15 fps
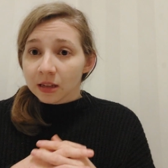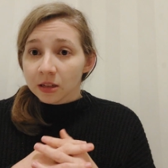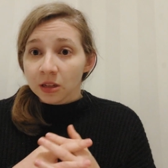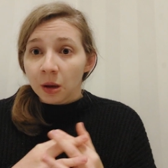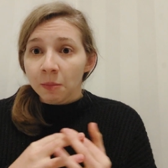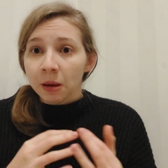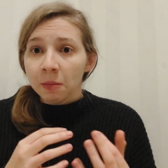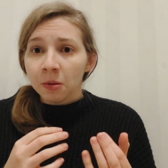
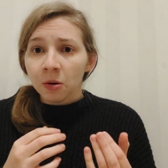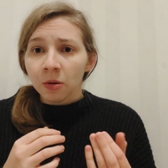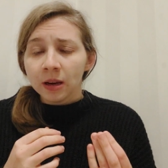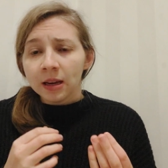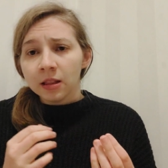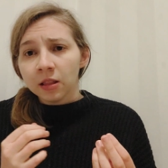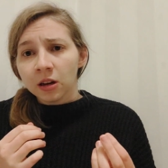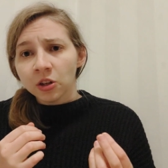Some people
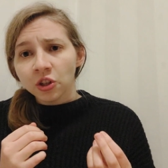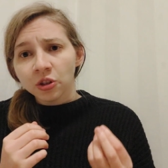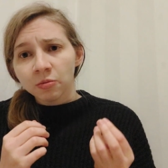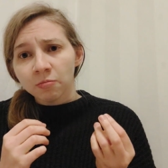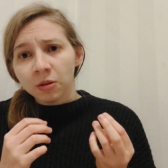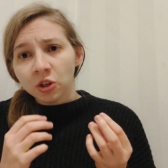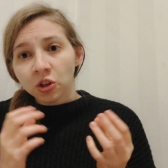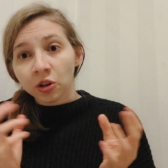eat lunch
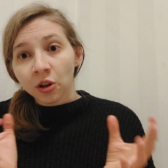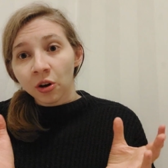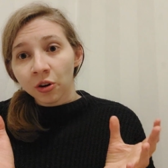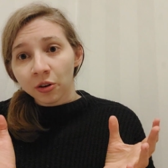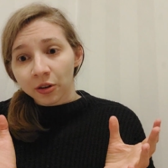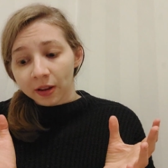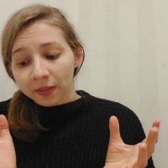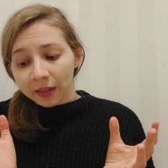much
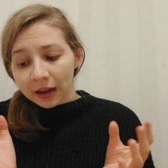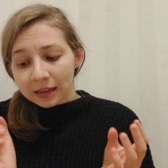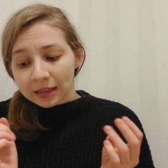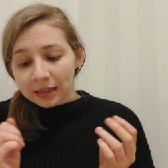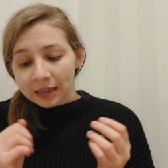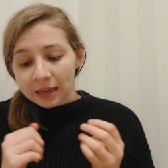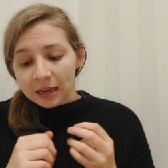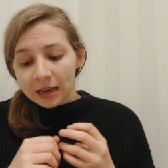longer than
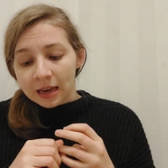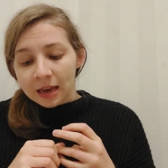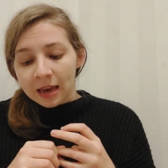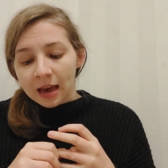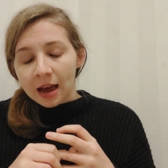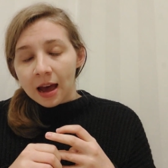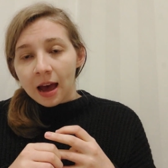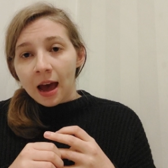that.
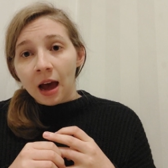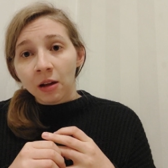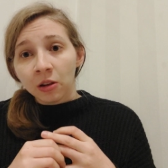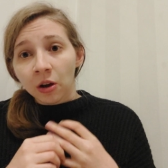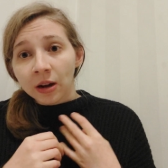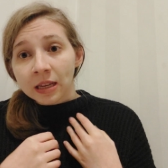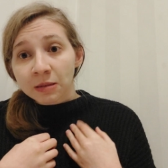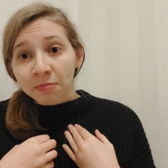How
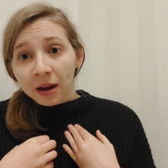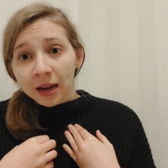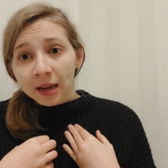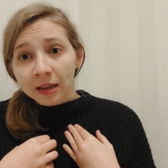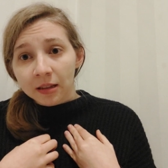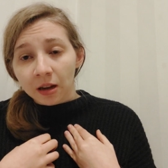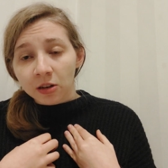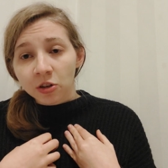long is
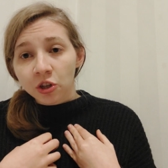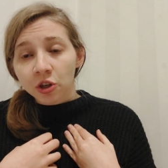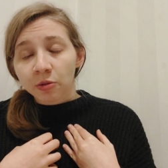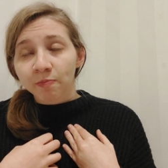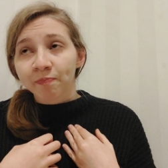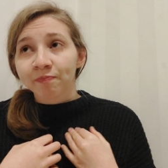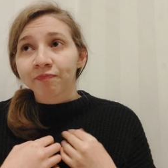my lunch?